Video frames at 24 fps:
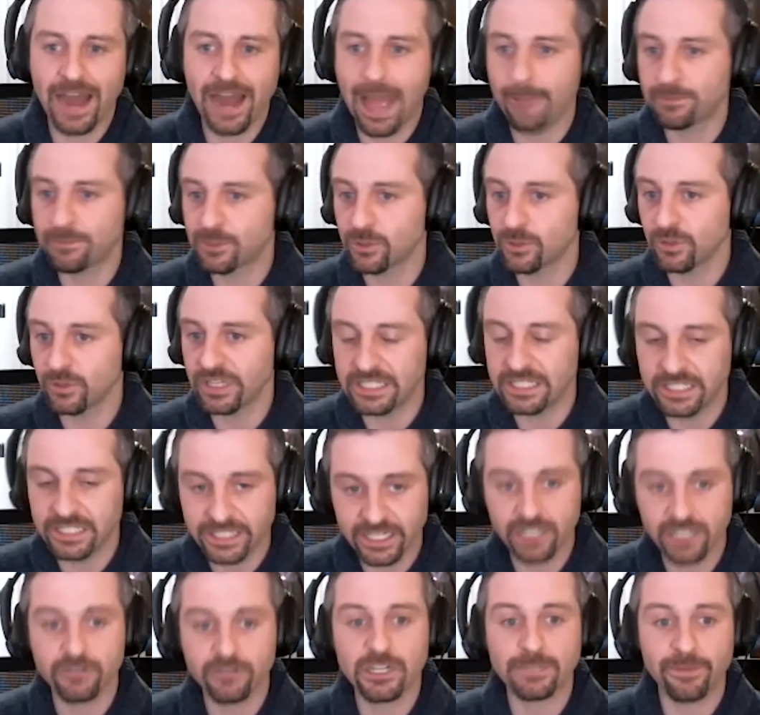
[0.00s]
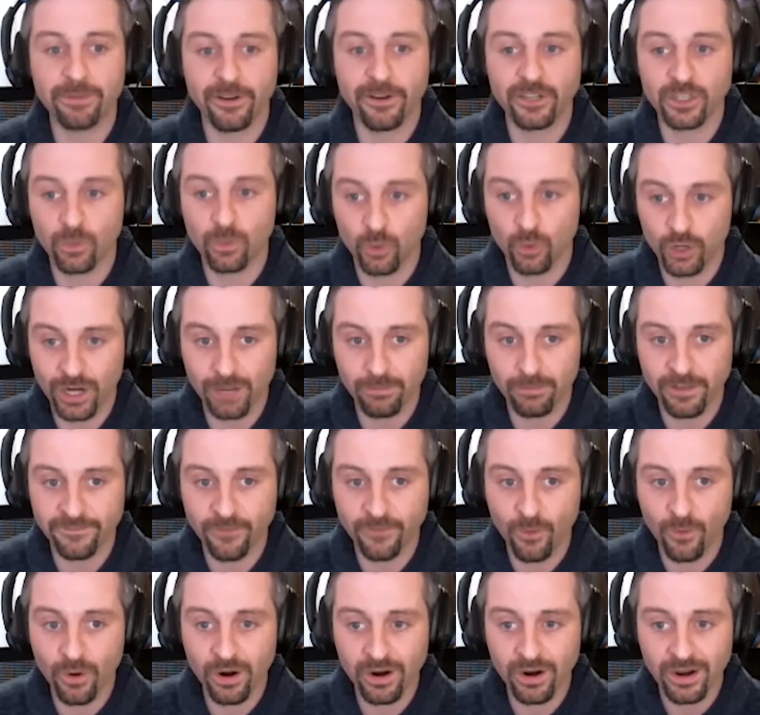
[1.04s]
absolutely zero experience to work on
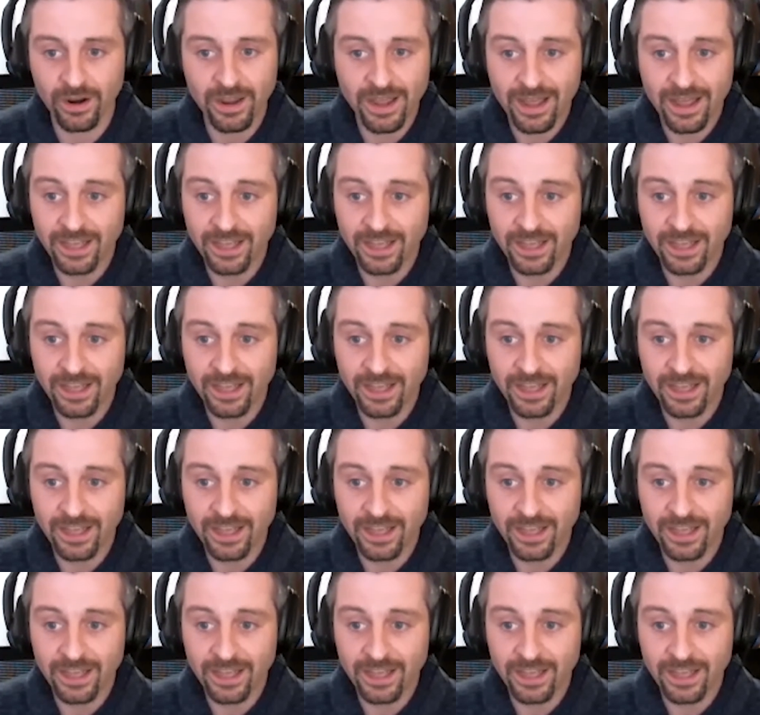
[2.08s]
before.